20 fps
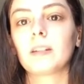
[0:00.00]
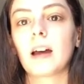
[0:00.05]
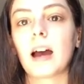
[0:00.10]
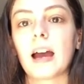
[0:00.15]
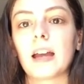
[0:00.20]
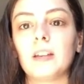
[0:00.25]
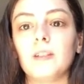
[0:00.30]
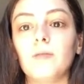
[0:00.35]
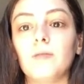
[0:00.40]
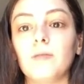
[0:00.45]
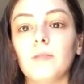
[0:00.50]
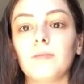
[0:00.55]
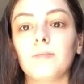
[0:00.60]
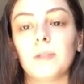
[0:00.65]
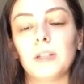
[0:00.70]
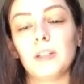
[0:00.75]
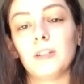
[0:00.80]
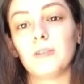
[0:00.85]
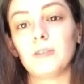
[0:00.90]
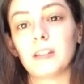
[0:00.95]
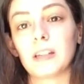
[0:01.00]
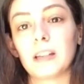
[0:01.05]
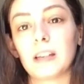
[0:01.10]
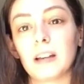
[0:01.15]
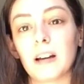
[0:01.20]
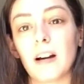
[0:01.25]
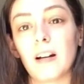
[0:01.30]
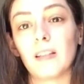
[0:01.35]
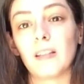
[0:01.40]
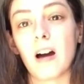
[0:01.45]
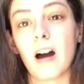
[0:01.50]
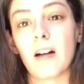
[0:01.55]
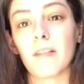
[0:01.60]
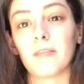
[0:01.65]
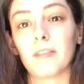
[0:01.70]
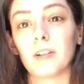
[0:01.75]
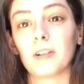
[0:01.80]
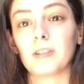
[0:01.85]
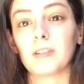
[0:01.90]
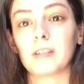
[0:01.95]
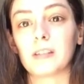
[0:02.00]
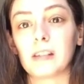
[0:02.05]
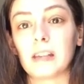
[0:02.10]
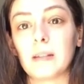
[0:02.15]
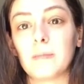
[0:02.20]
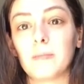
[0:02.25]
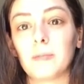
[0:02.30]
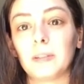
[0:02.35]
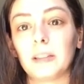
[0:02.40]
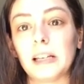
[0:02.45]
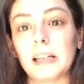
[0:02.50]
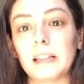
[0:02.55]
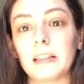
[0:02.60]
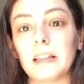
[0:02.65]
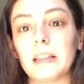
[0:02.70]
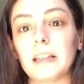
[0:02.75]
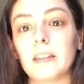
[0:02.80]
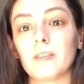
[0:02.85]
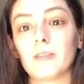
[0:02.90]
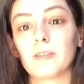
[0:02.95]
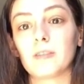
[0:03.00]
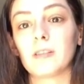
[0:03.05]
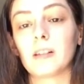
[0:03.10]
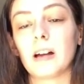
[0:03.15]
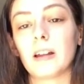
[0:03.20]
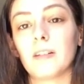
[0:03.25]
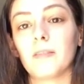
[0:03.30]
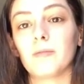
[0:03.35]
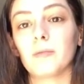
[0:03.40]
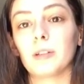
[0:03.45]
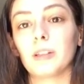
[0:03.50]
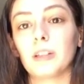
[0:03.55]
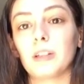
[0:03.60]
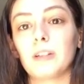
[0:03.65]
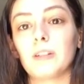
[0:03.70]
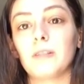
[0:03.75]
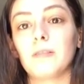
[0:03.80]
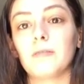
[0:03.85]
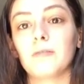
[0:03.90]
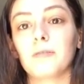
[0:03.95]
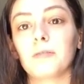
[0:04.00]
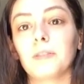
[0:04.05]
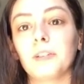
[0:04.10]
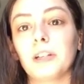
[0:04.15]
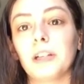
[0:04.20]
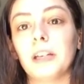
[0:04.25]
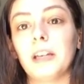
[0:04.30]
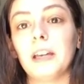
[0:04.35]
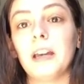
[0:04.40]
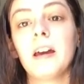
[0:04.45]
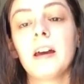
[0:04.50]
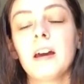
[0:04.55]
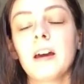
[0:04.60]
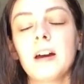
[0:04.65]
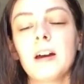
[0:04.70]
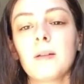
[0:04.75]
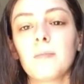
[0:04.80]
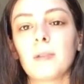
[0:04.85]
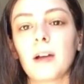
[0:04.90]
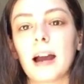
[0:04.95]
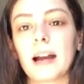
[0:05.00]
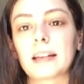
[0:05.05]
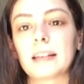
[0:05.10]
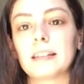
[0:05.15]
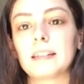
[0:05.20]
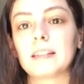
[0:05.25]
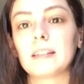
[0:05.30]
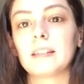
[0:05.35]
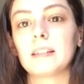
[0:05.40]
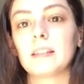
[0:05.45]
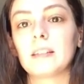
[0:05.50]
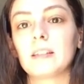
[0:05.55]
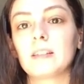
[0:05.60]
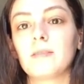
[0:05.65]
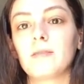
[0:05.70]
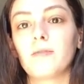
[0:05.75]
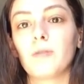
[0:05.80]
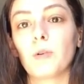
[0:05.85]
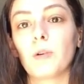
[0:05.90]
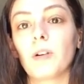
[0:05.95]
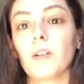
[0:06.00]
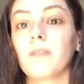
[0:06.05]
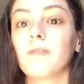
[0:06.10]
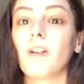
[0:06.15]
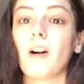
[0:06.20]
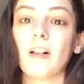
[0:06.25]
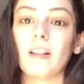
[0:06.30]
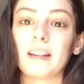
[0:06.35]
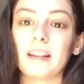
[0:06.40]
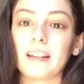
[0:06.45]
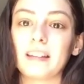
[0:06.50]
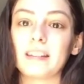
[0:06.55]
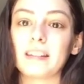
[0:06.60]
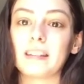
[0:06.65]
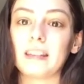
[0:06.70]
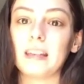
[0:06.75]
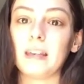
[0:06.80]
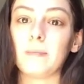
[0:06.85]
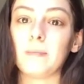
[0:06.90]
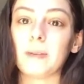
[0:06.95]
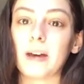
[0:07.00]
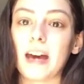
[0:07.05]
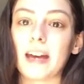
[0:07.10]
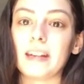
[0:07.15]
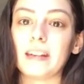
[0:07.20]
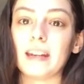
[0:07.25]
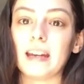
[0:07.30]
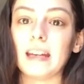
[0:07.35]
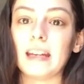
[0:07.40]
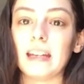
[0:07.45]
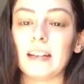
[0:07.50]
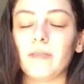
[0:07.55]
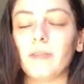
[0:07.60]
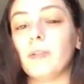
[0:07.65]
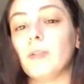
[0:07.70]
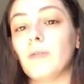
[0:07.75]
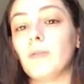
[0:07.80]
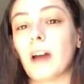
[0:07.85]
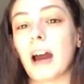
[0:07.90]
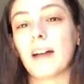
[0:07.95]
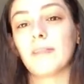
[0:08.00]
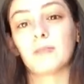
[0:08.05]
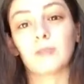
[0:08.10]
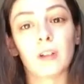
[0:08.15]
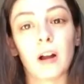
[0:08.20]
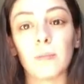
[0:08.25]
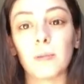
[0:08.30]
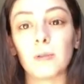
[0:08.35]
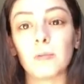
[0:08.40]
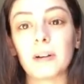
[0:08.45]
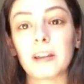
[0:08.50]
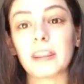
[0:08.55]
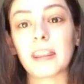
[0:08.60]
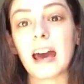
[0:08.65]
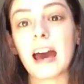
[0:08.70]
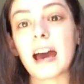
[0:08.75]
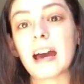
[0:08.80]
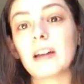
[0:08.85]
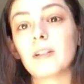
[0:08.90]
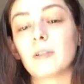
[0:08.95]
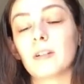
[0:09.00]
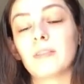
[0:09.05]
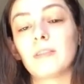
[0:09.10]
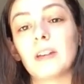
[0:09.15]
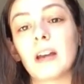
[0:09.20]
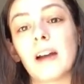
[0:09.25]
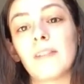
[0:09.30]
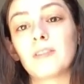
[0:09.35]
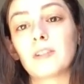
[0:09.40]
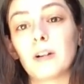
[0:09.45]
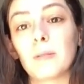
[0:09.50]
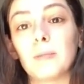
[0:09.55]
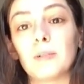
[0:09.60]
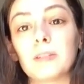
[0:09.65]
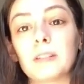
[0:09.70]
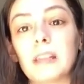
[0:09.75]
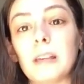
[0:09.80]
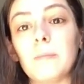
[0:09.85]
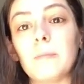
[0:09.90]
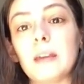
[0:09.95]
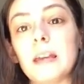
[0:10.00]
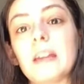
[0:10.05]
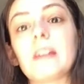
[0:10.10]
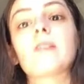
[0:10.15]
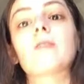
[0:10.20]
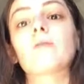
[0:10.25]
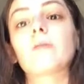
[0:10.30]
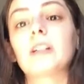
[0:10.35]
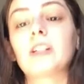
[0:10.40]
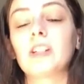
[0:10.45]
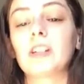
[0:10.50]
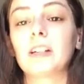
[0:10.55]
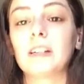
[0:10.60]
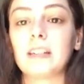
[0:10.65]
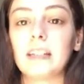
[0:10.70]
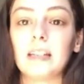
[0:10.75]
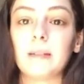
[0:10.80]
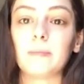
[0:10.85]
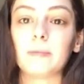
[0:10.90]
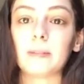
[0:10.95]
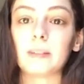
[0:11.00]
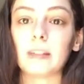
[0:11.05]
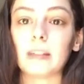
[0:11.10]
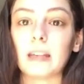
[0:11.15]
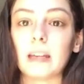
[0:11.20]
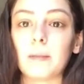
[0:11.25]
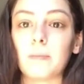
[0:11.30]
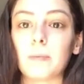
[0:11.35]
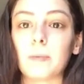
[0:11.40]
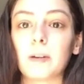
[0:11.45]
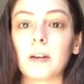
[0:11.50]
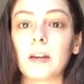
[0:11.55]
I've been using a lot for sleep lately. There's a lot of really good free practices for falling asleep at night if you have trouble with that, or if you have trouble sleeping or reaching a deep sleep.